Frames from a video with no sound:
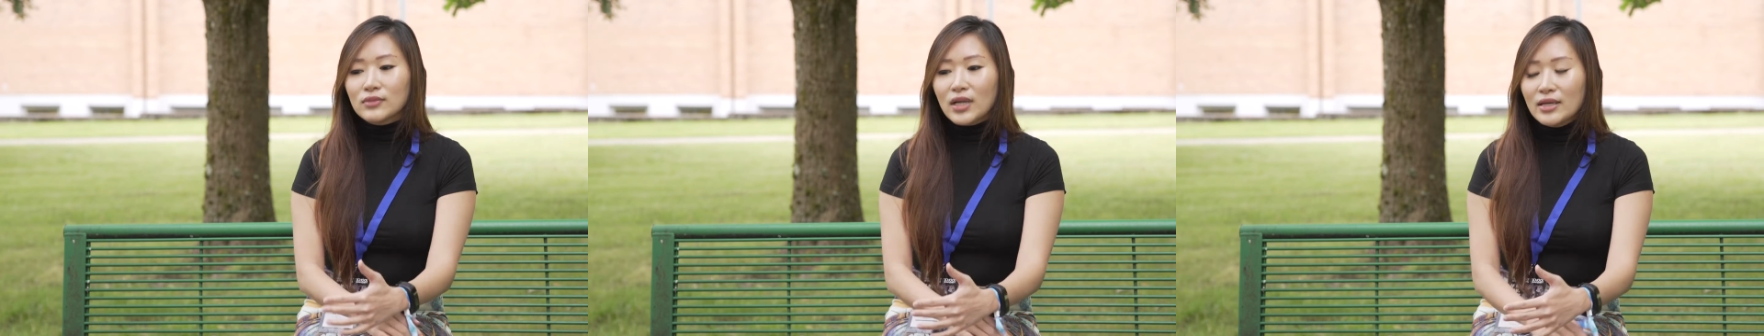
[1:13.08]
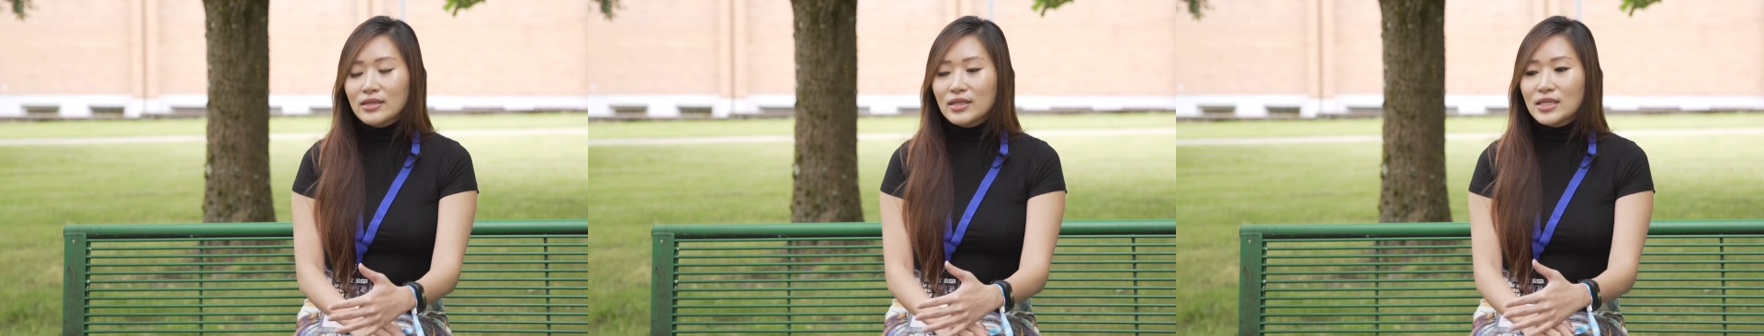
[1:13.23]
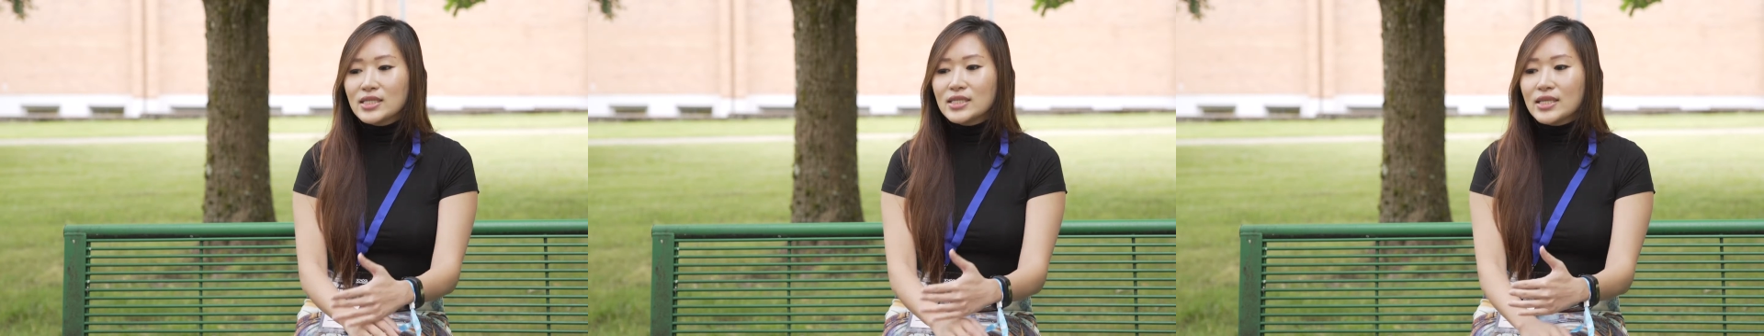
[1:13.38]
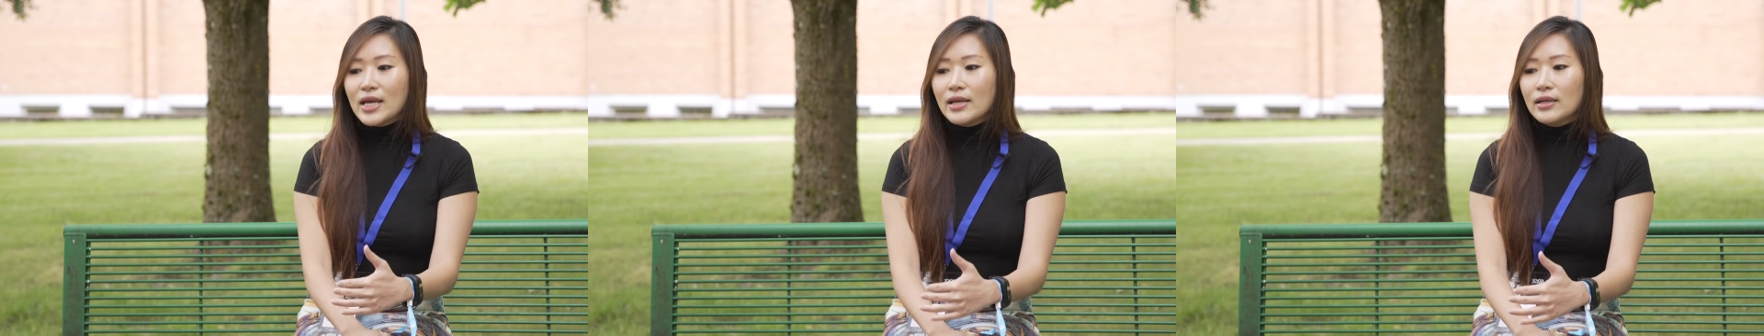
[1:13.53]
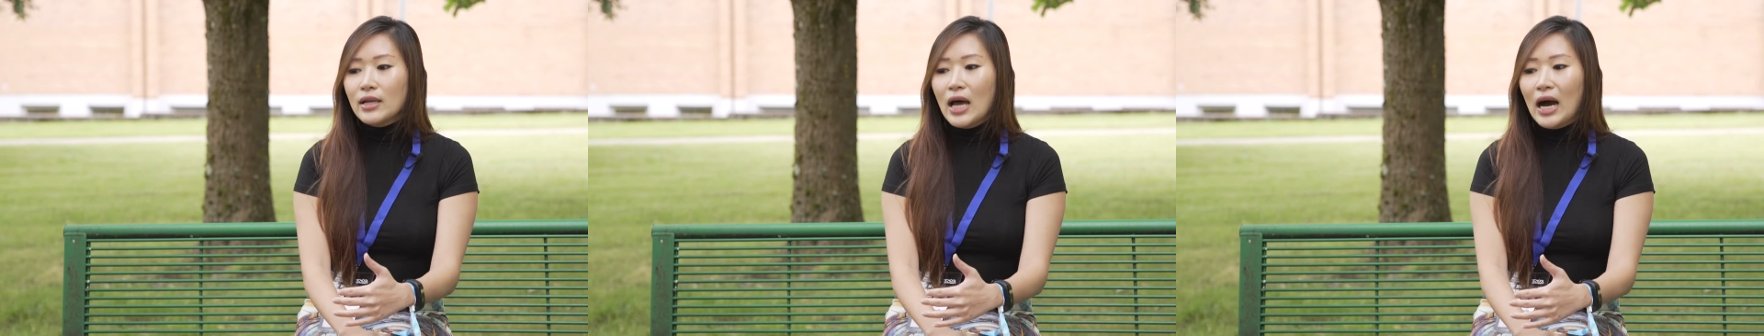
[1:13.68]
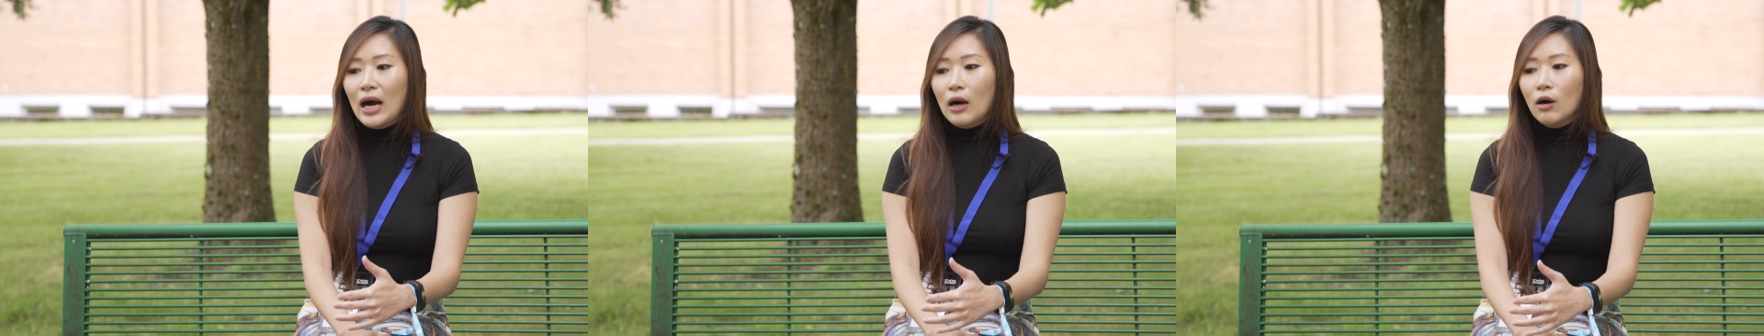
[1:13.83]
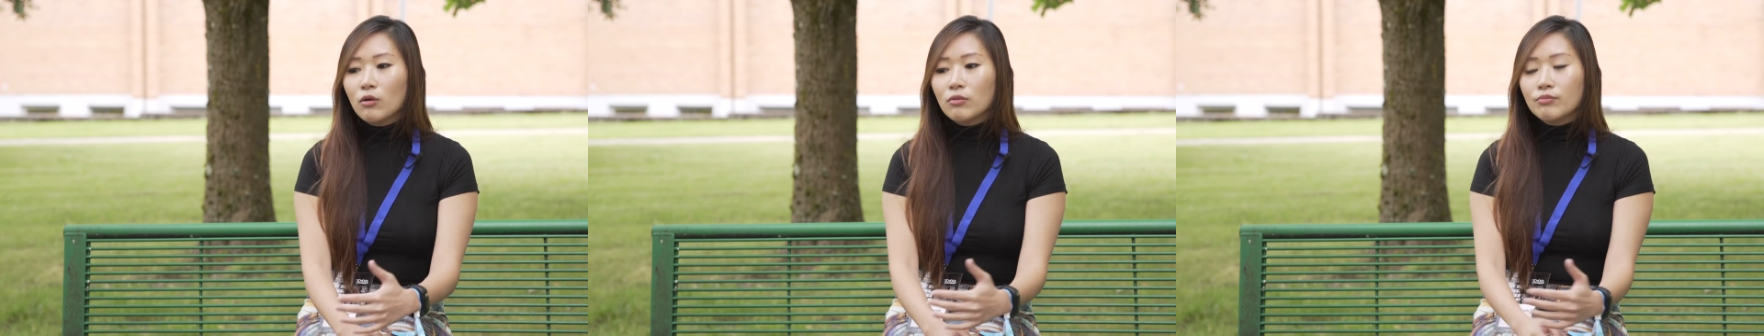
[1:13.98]
understand
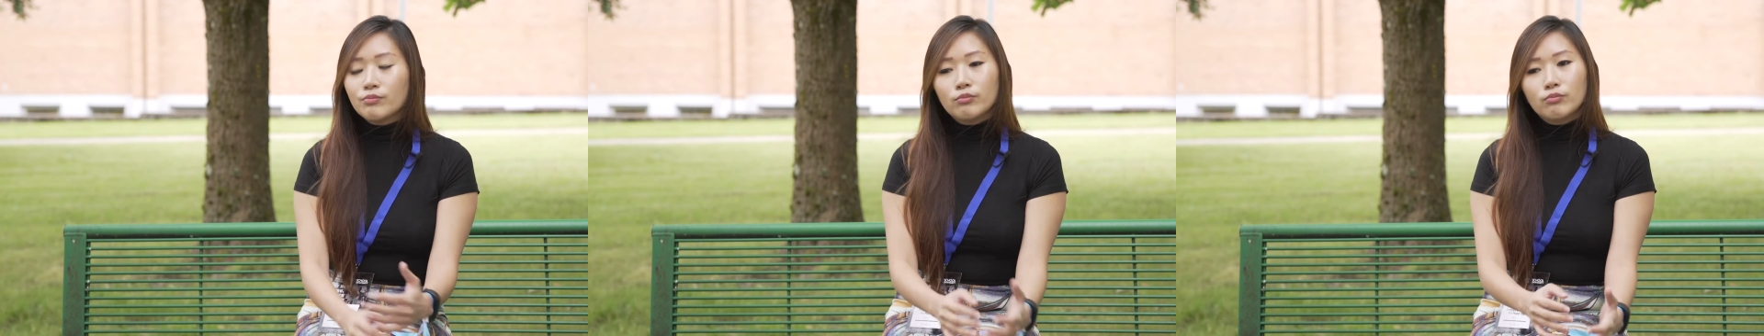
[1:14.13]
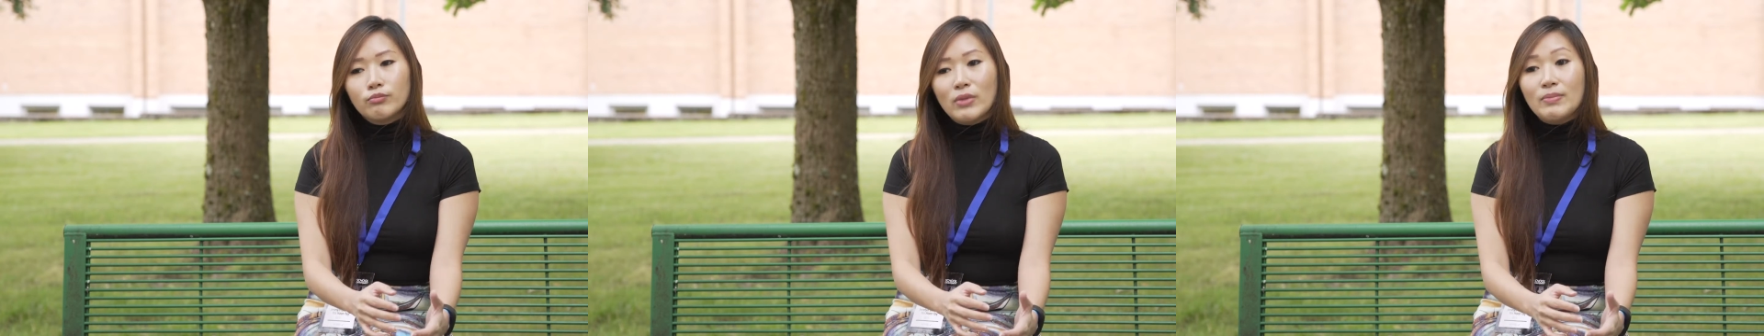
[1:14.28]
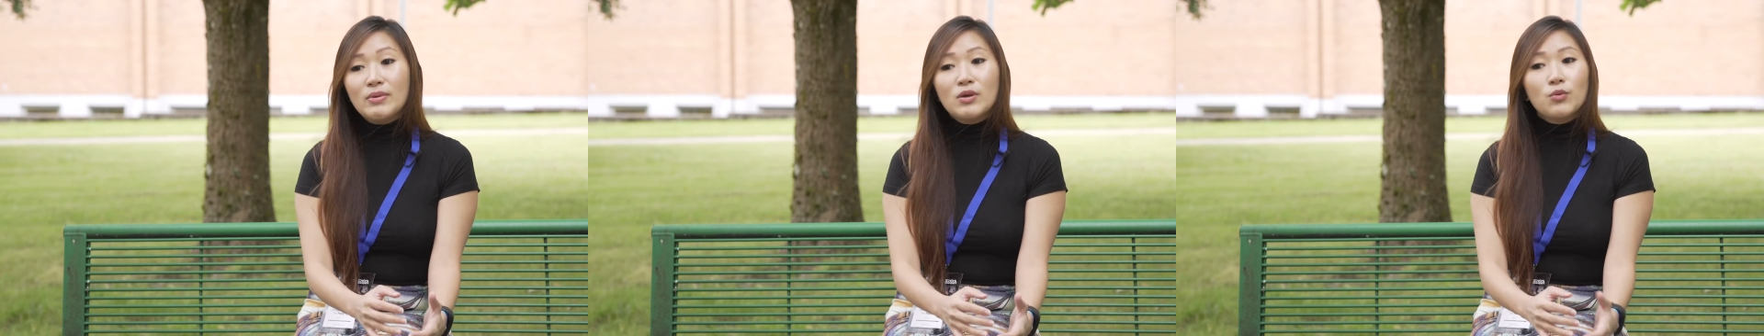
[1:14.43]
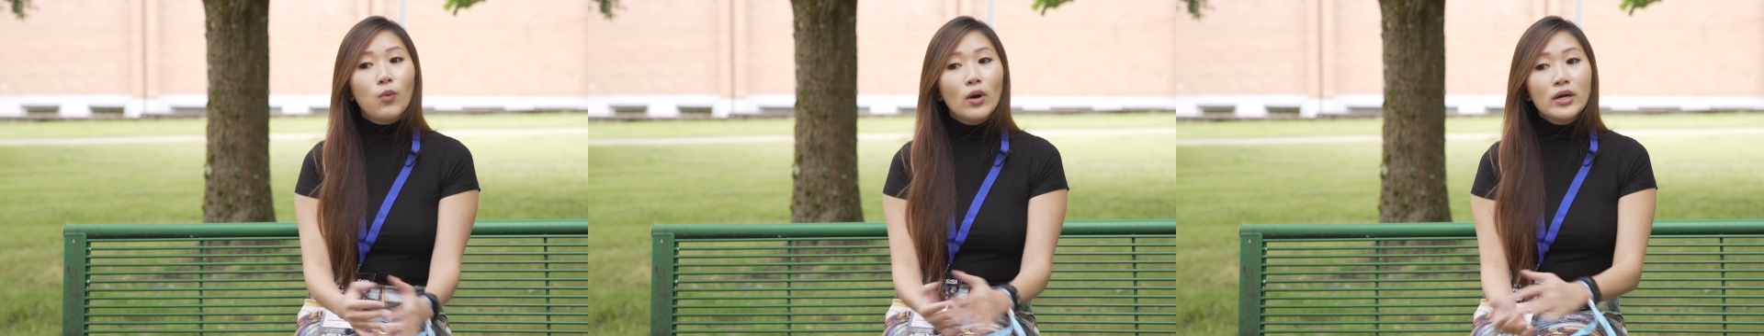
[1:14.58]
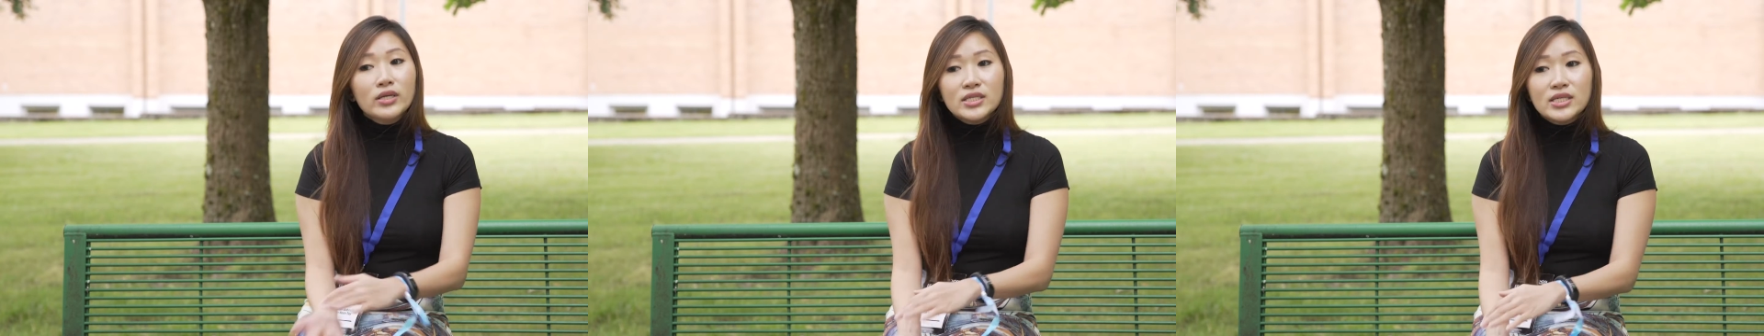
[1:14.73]
how maybe one